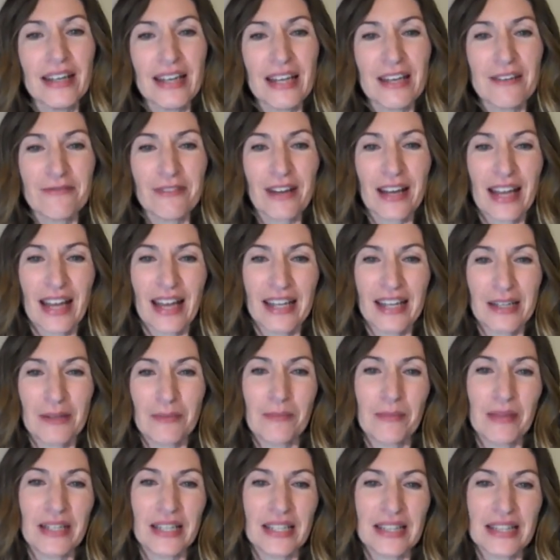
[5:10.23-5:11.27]
if I
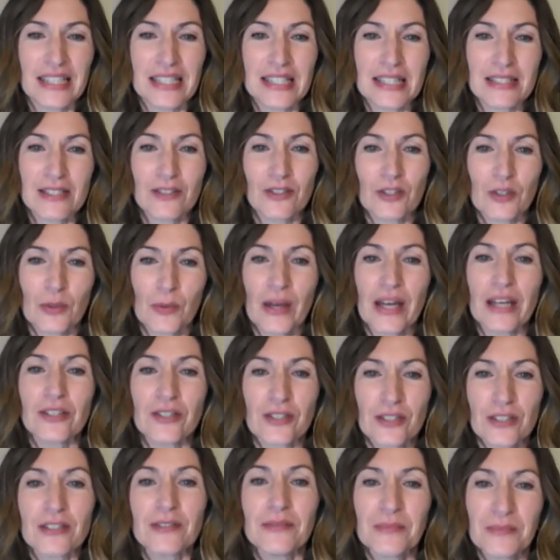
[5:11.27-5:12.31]
hadn't been in this
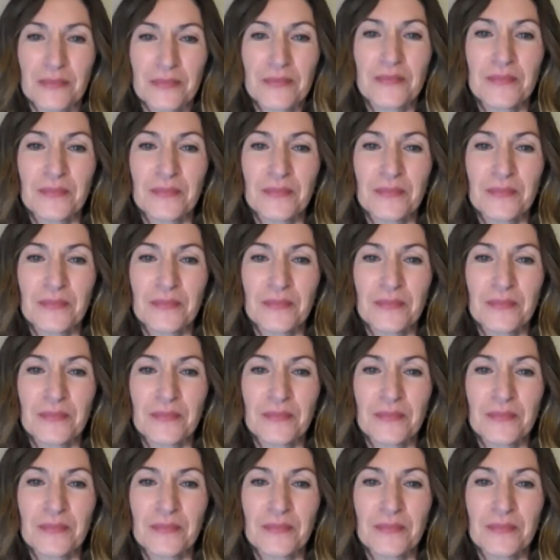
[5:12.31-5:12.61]
situation.